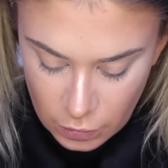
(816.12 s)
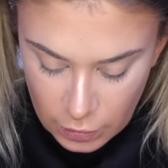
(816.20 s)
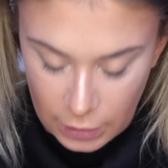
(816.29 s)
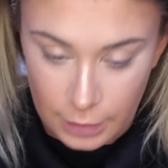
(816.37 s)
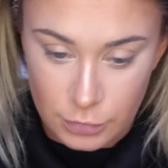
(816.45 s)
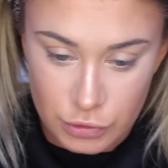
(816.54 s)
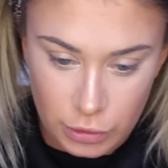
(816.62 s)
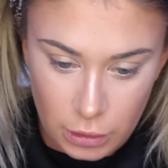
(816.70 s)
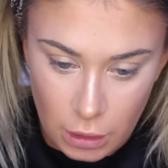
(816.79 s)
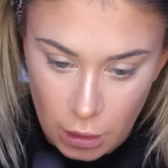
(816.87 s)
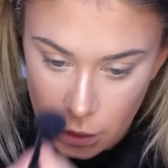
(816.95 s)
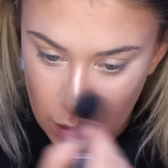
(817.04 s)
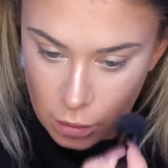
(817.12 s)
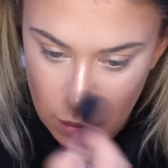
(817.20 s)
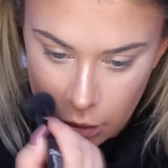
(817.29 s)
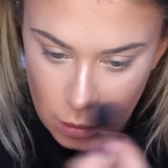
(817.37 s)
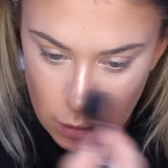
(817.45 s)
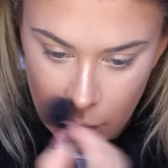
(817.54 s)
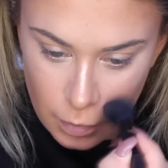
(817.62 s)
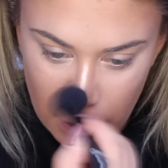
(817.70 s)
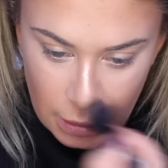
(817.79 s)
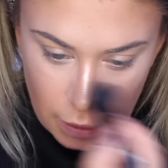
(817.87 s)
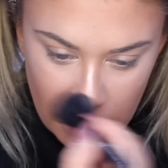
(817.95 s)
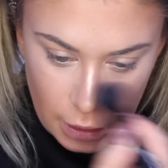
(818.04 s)
Okay, I'm just going to
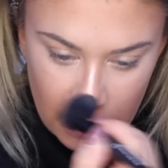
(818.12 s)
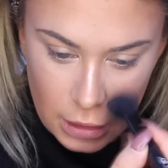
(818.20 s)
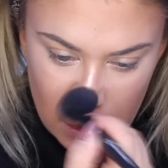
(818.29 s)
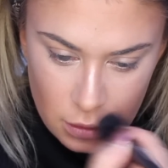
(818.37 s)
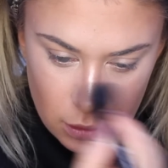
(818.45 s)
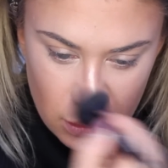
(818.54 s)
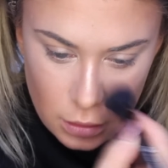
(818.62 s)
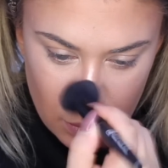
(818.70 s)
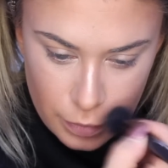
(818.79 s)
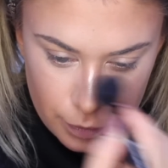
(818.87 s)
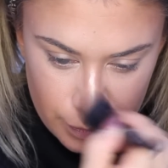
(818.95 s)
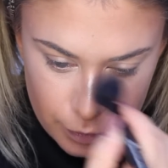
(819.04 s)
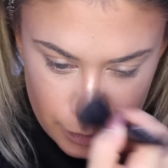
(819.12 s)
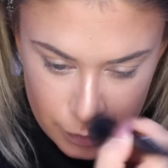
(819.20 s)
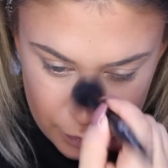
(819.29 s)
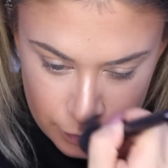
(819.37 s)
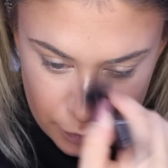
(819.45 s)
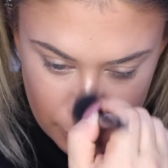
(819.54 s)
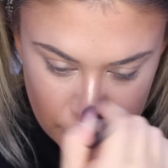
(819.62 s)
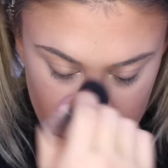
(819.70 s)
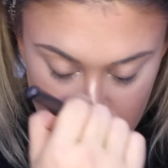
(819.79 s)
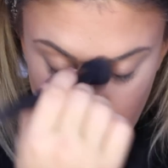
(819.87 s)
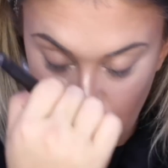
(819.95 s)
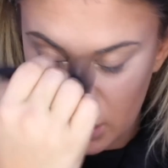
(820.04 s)
blend that in.
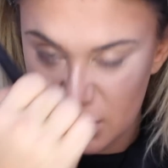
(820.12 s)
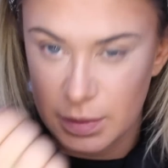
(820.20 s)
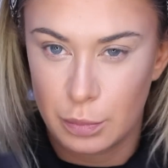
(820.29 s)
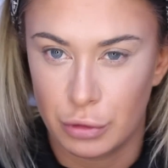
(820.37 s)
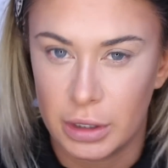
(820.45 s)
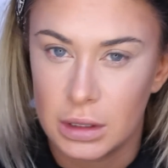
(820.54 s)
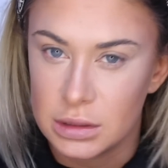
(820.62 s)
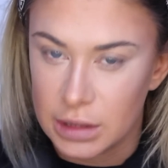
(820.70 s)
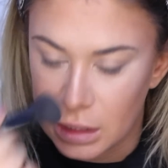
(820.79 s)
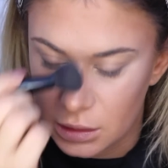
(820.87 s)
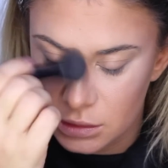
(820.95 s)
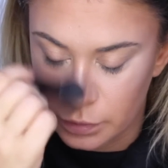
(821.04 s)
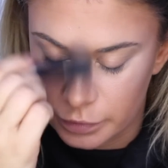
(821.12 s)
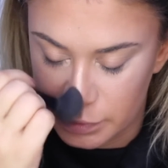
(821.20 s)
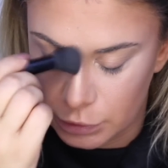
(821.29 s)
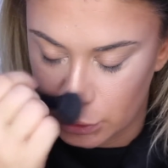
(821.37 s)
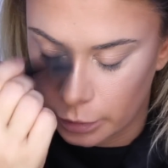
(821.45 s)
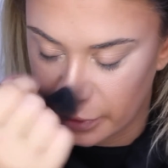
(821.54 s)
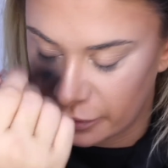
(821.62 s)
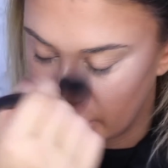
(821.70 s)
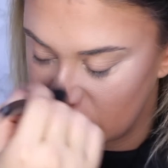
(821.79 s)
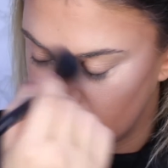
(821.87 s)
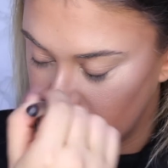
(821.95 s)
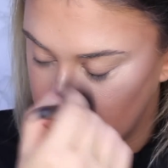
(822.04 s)
I want it to be pretty intense. Obviously, I do want my
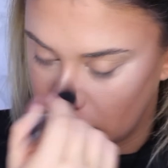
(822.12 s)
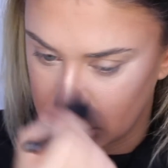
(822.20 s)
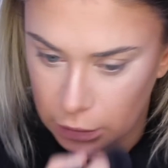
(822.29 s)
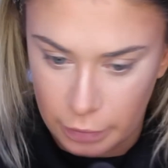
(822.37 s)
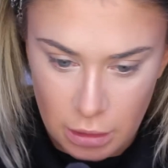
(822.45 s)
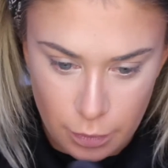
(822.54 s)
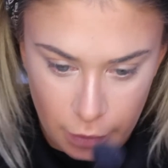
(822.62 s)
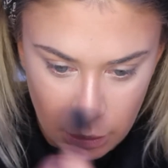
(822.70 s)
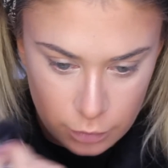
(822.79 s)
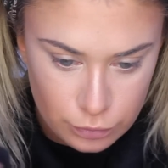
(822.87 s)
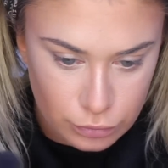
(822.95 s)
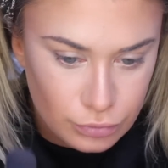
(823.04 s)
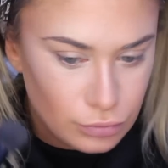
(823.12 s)
face to be really glowy, but